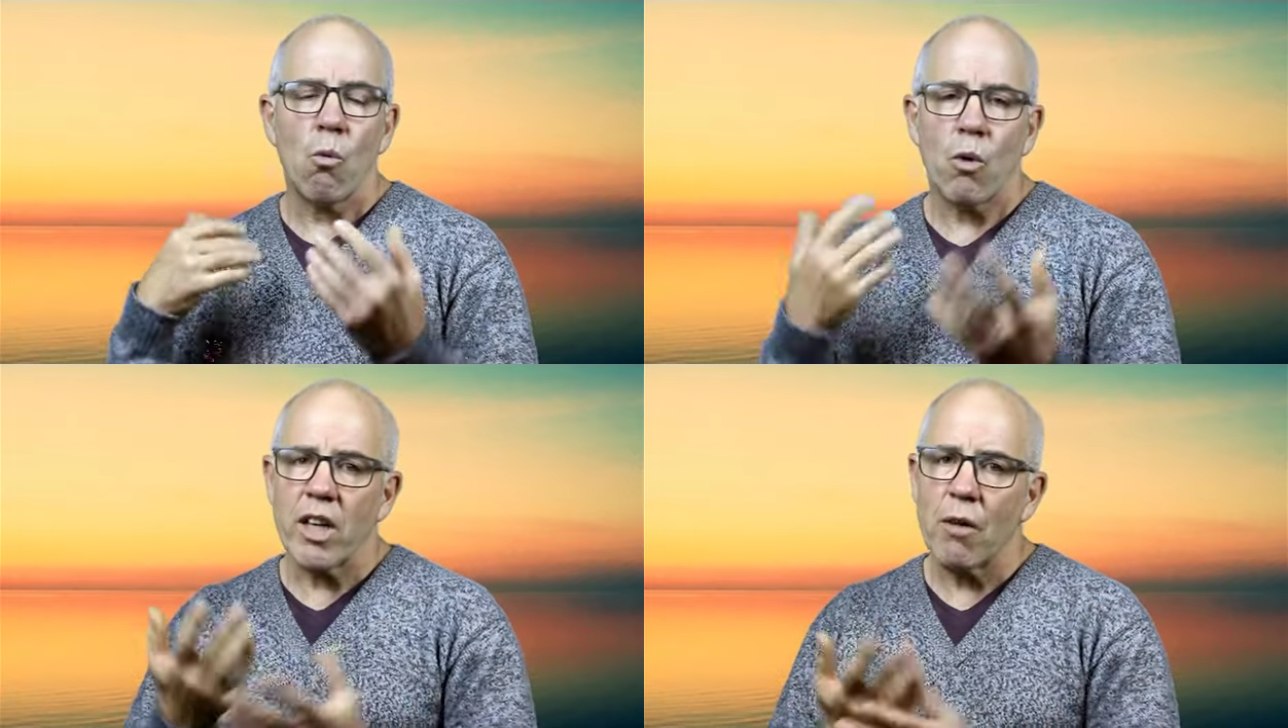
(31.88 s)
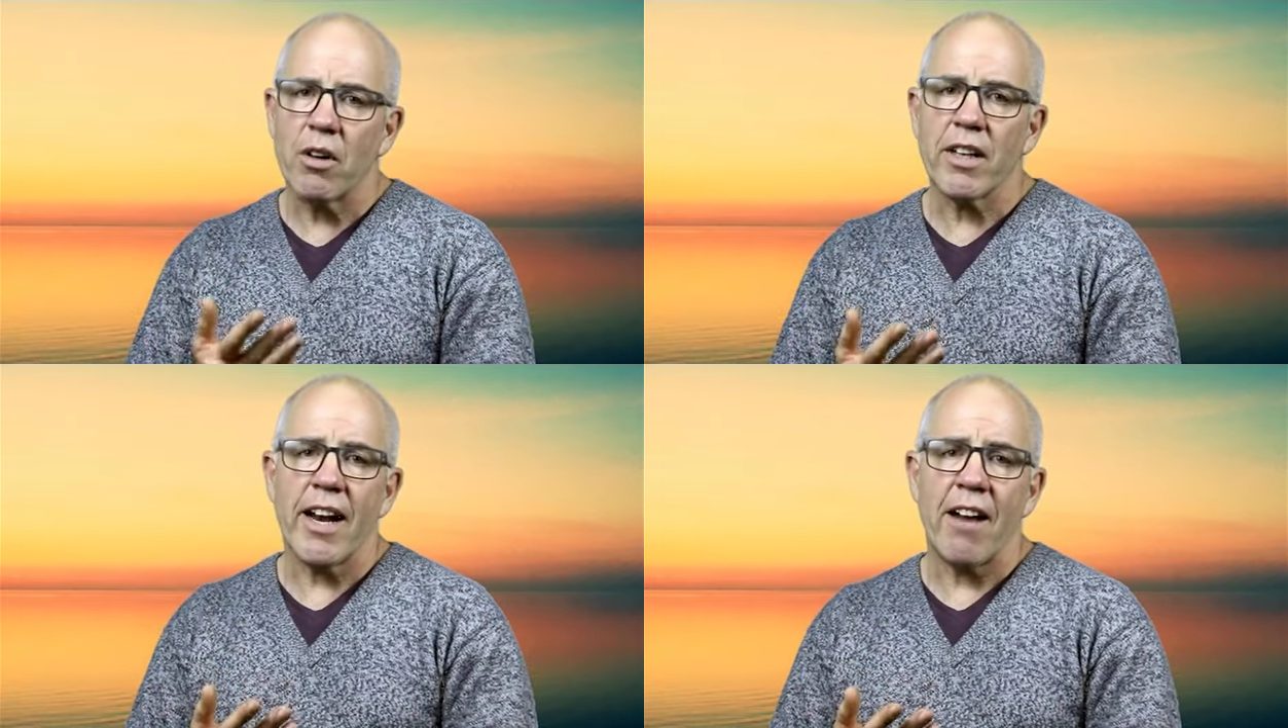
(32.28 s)
what do they
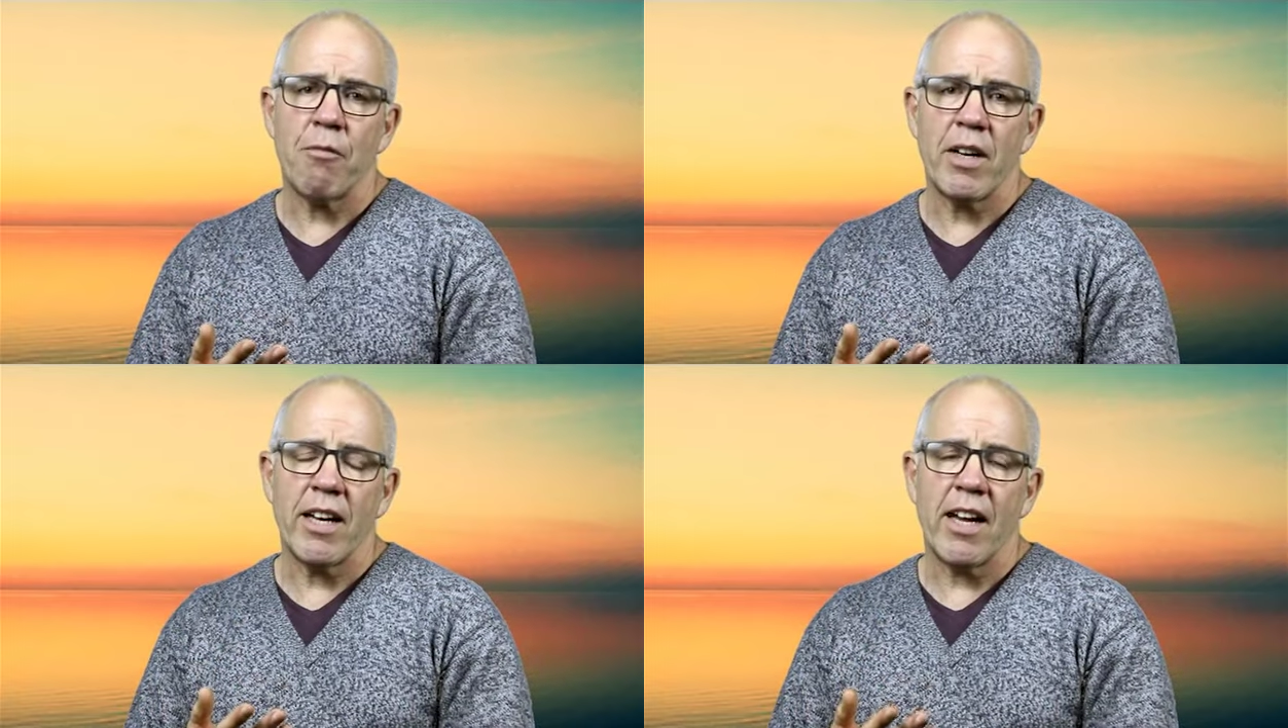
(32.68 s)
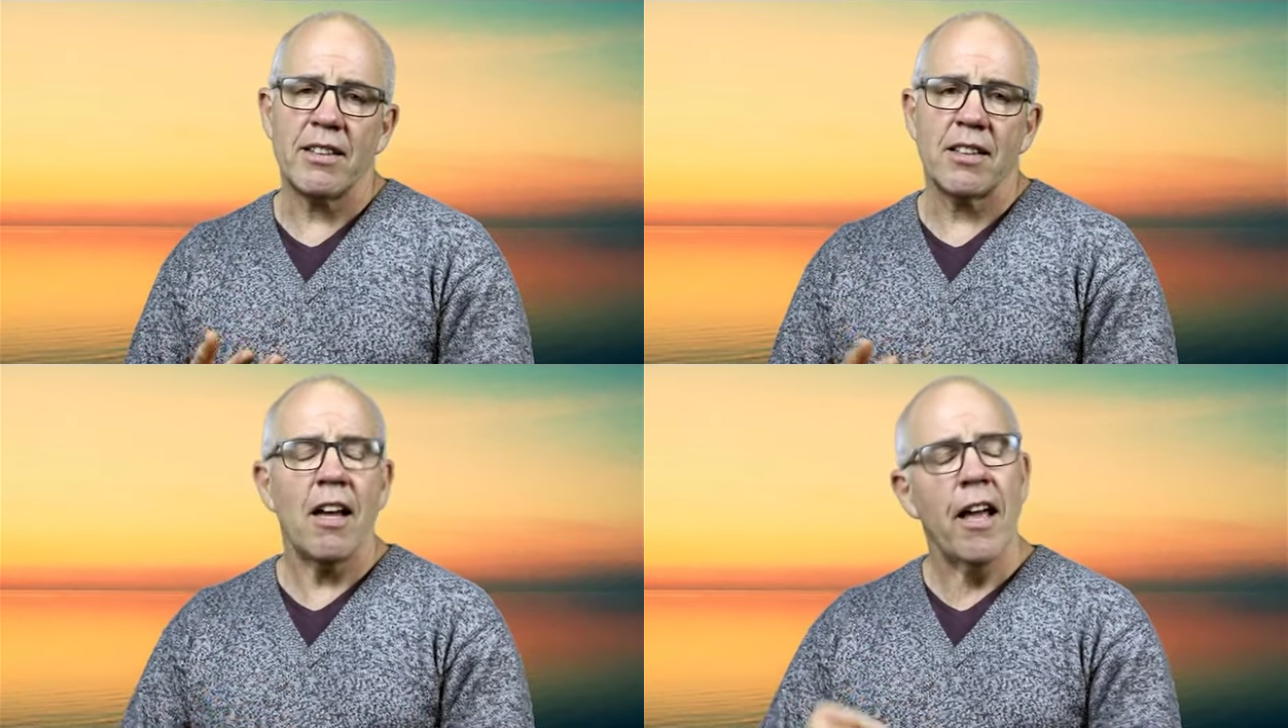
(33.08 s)
want to get out of
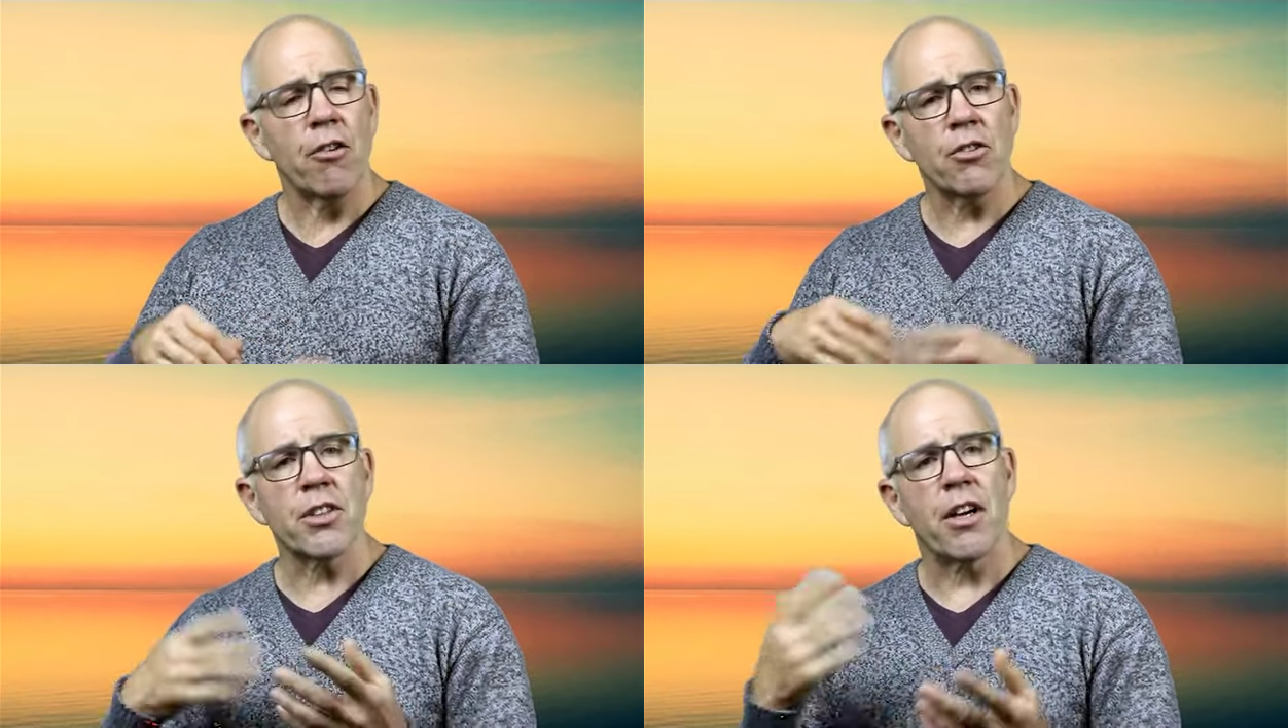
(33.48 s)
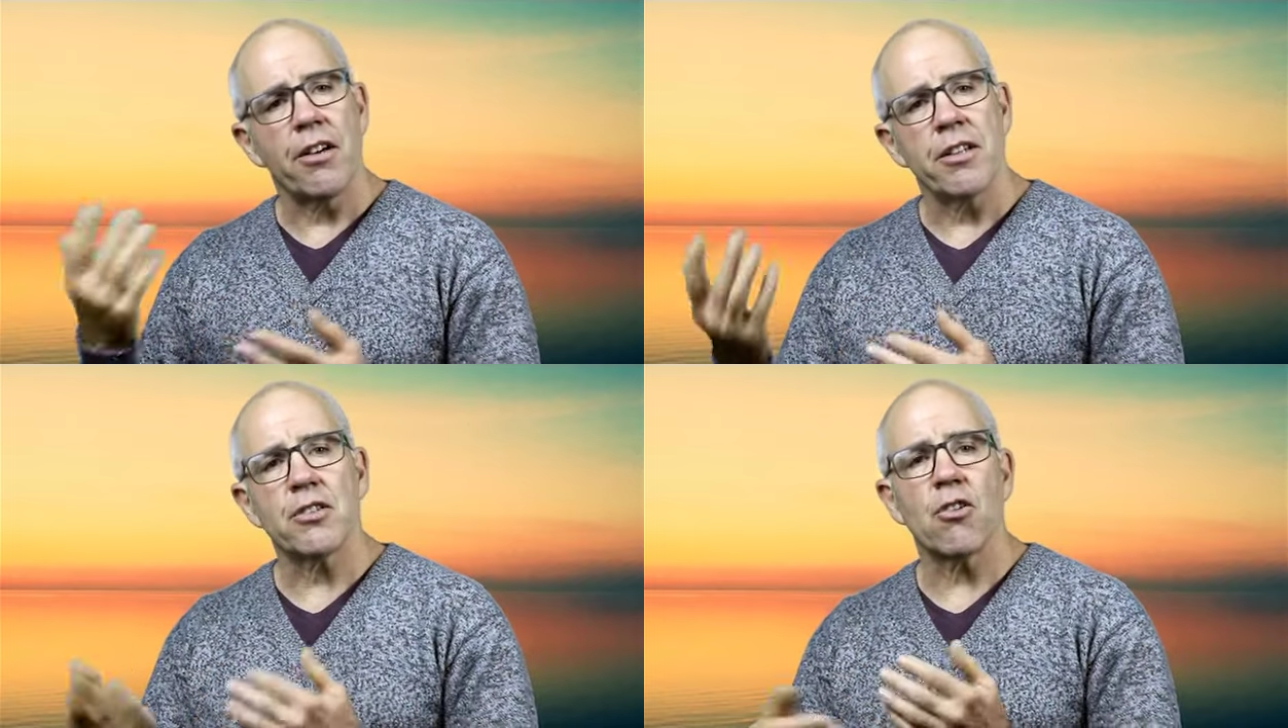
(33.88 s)
mediation, and
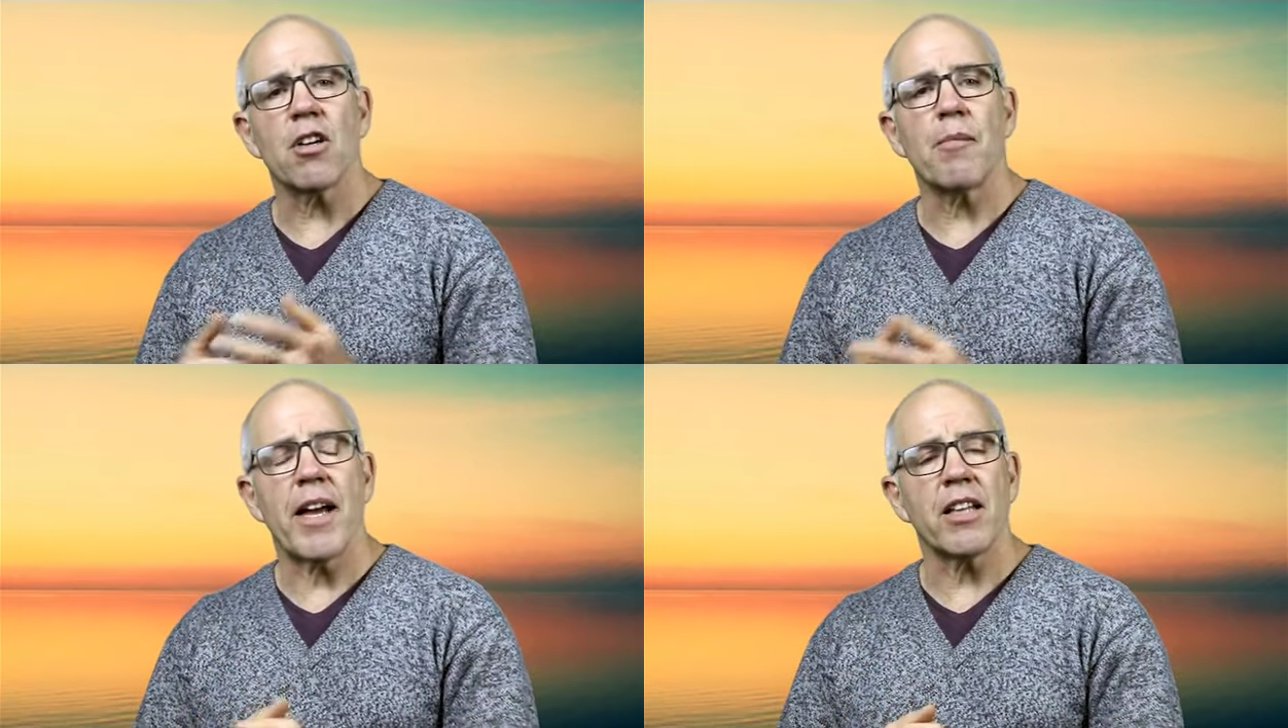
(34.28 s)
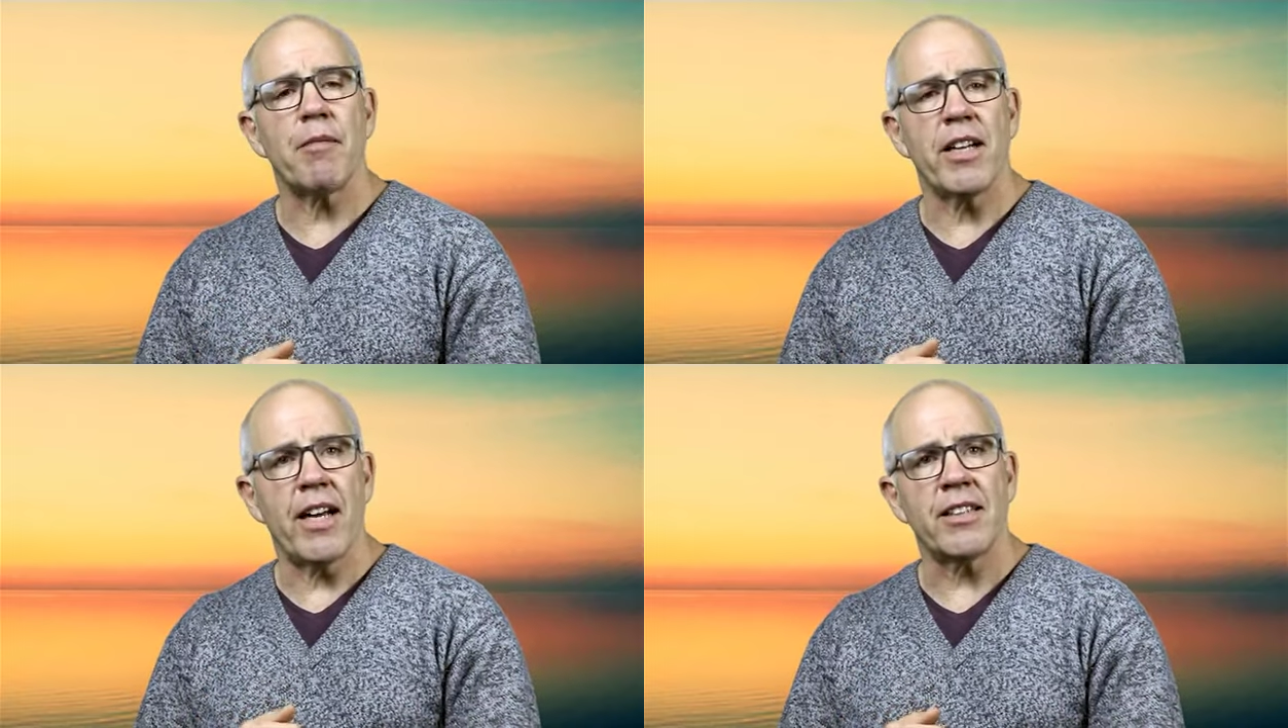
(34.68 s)
also talk about the
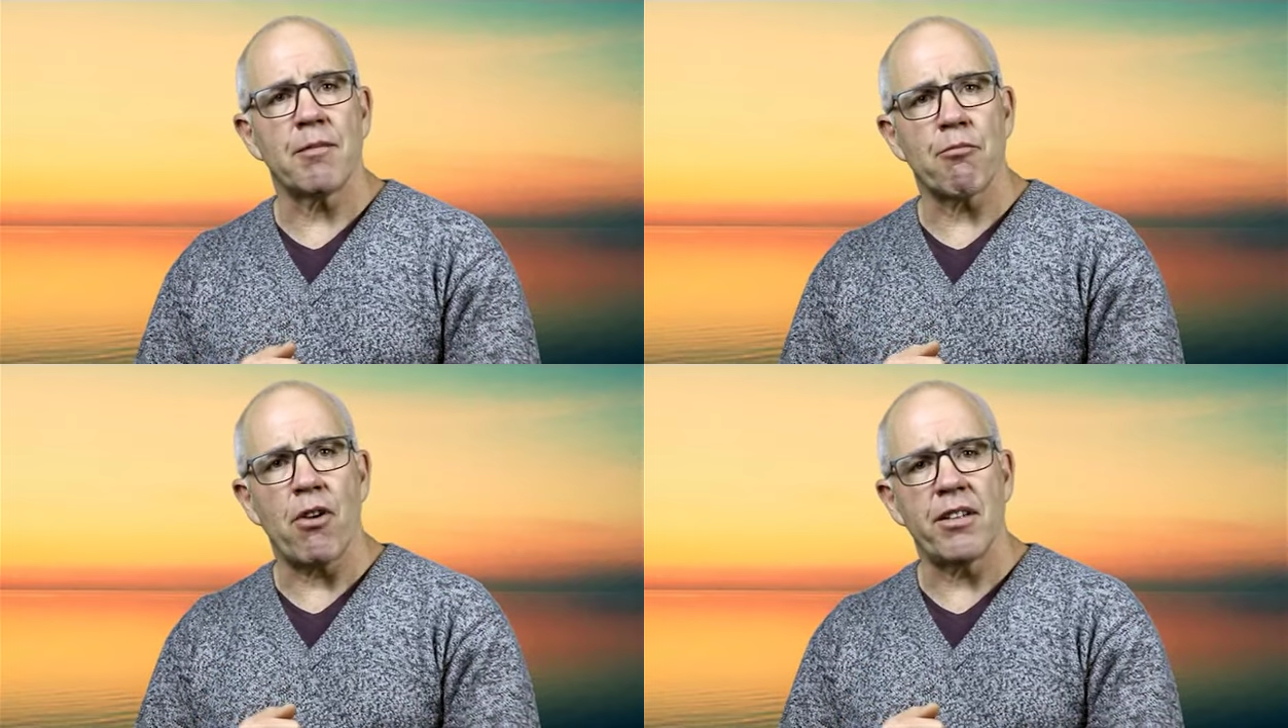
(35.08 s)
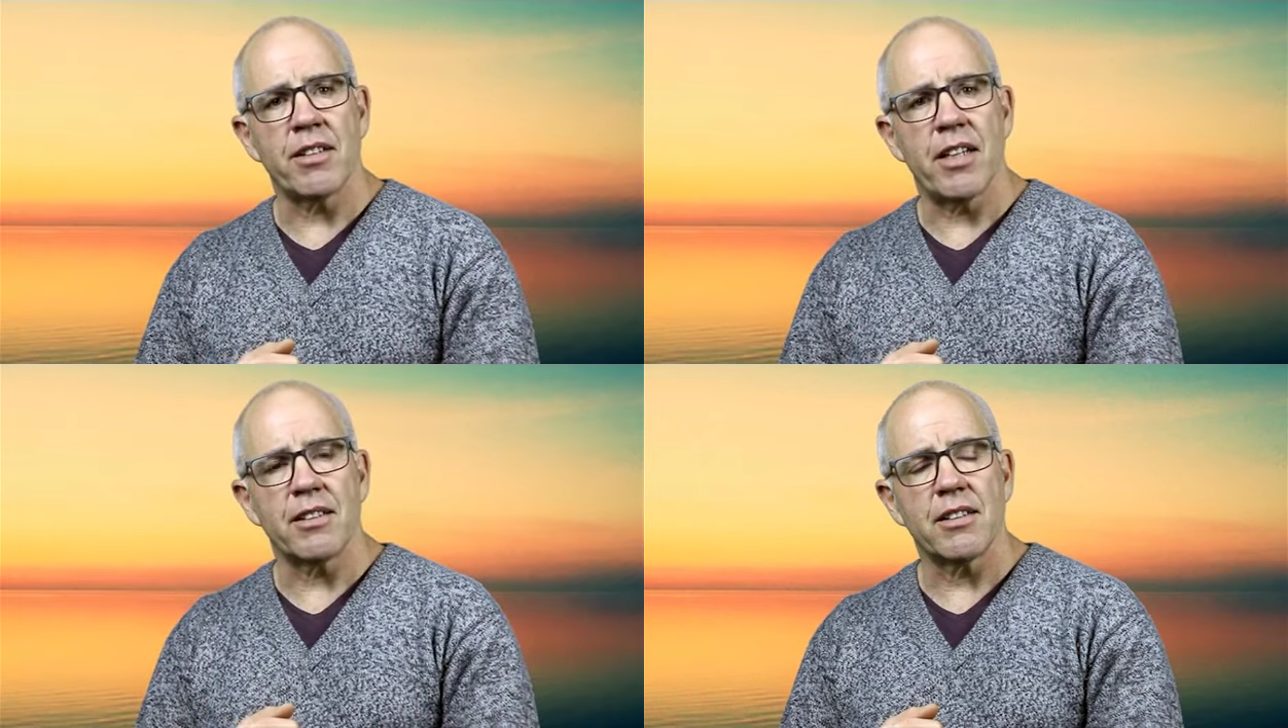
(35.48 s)
mediation
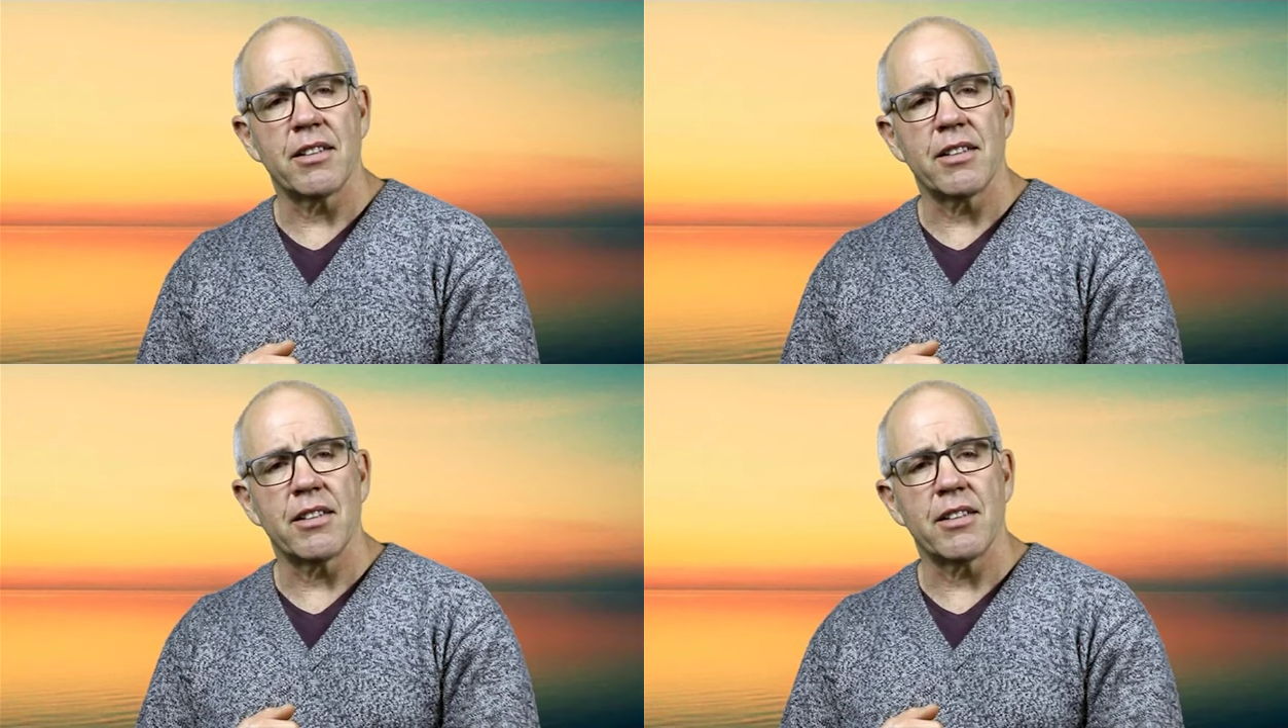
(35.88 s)
process.